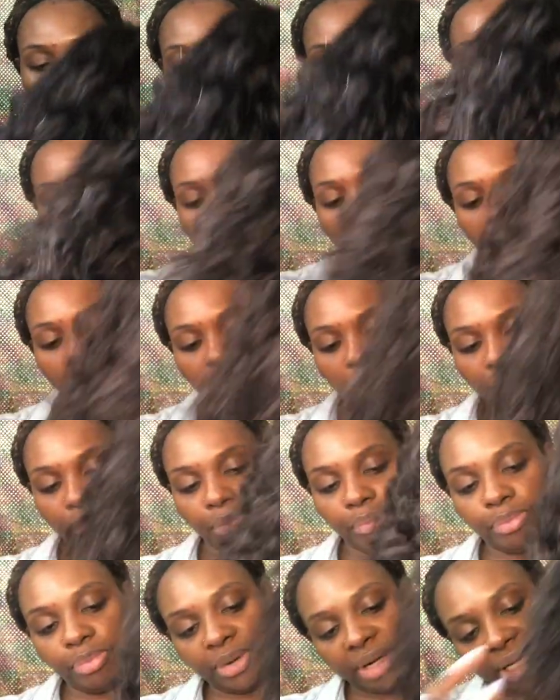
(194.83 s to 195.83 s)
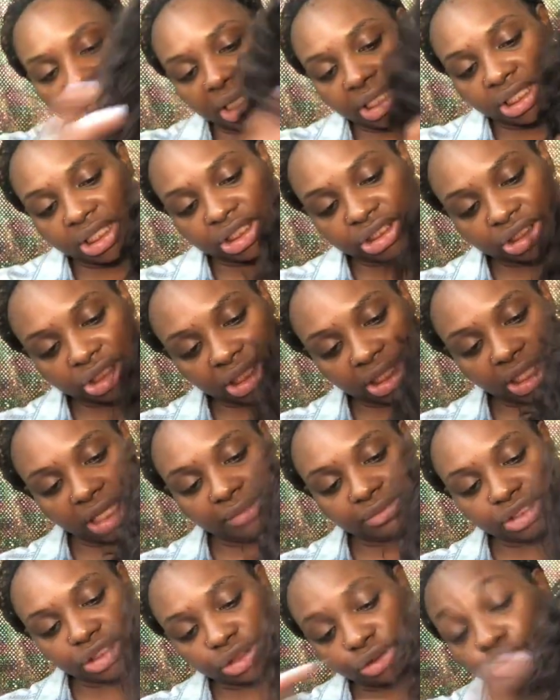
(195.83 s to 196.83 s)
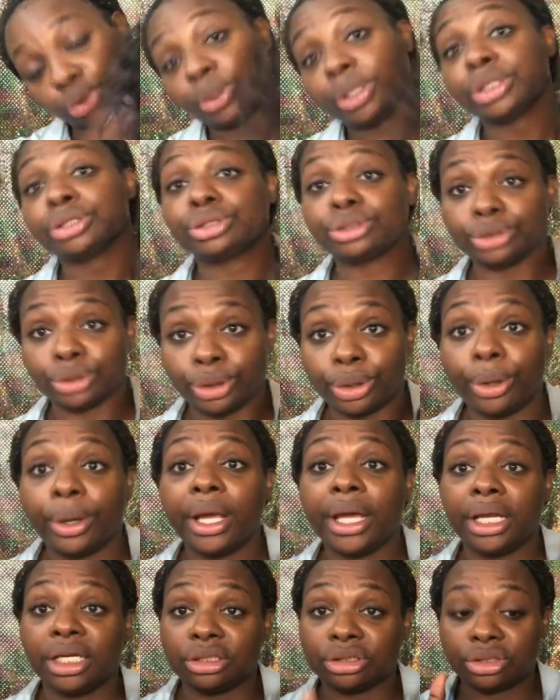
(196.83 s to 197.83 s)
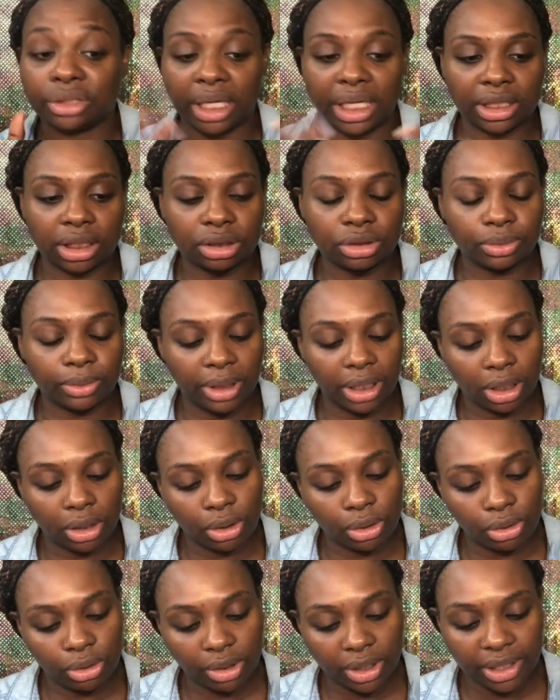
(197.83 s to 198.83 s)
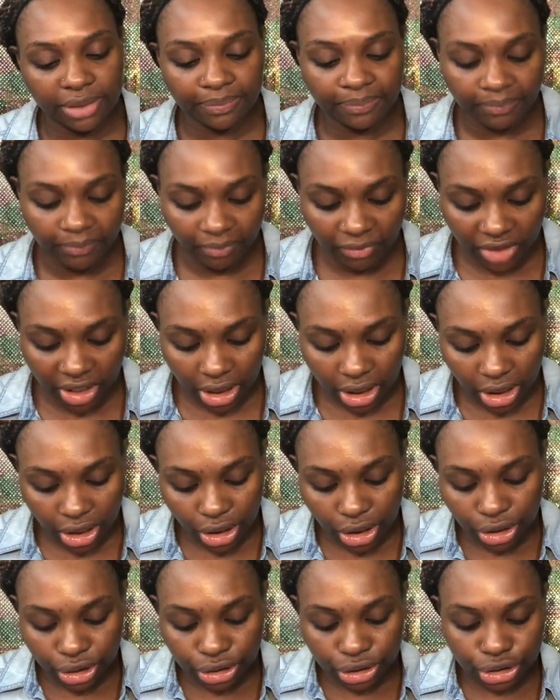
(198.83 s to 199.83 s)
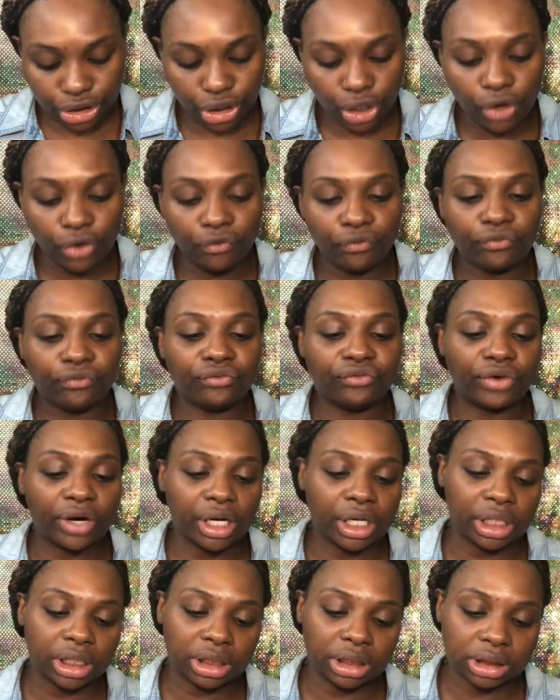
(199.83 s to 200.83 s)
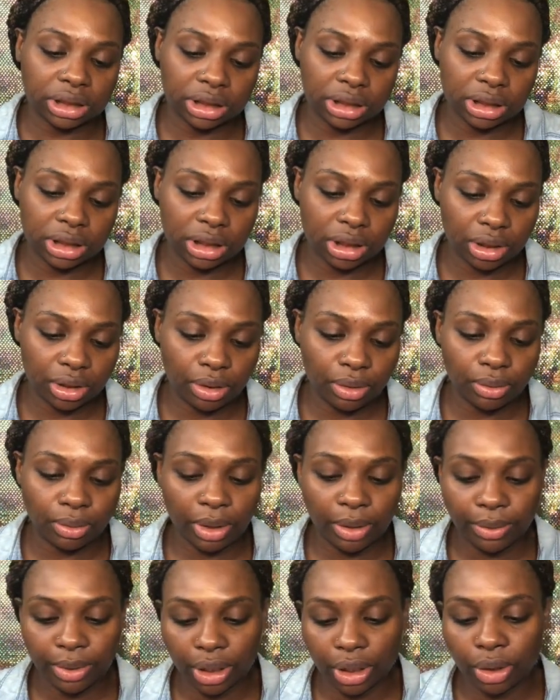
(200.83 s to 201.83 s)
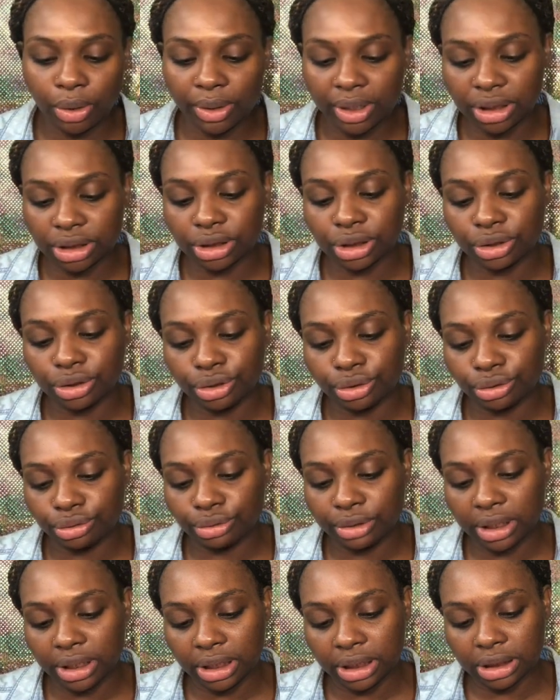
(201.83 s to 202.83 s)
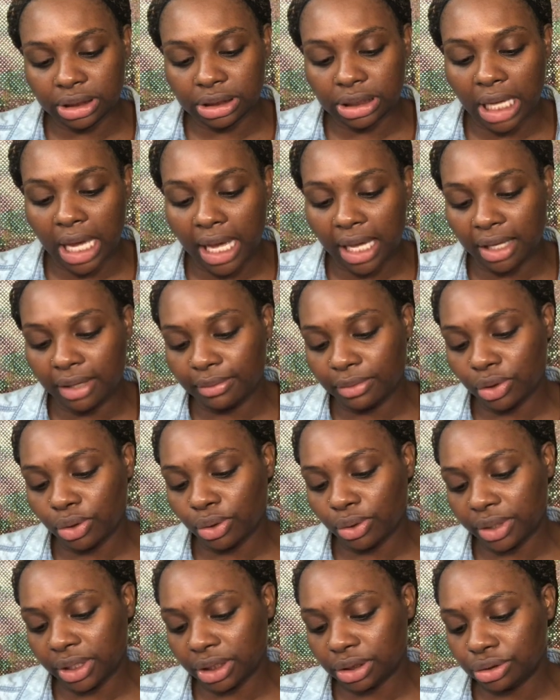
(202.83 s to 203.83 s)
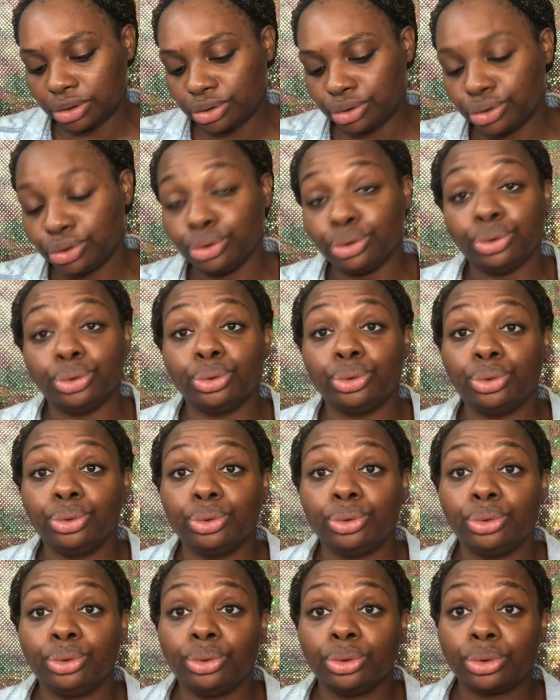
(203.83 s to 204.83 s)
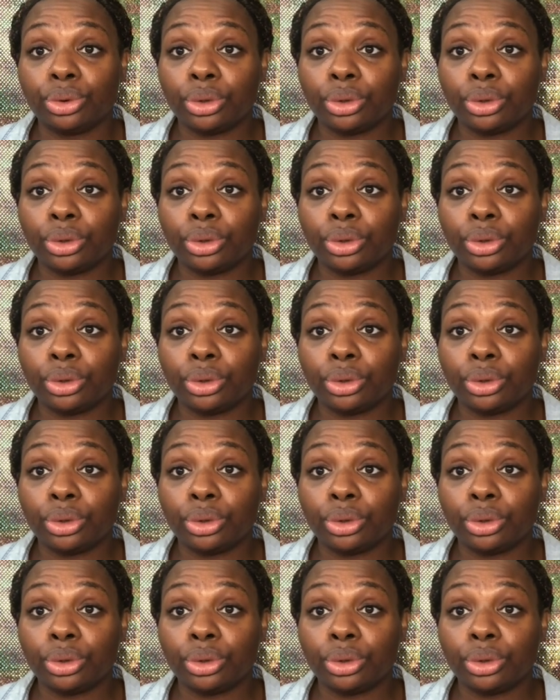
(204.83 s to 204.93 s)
But initially, I'm just going to go ahead and try this wig on. So first, what we're going to do is I am going to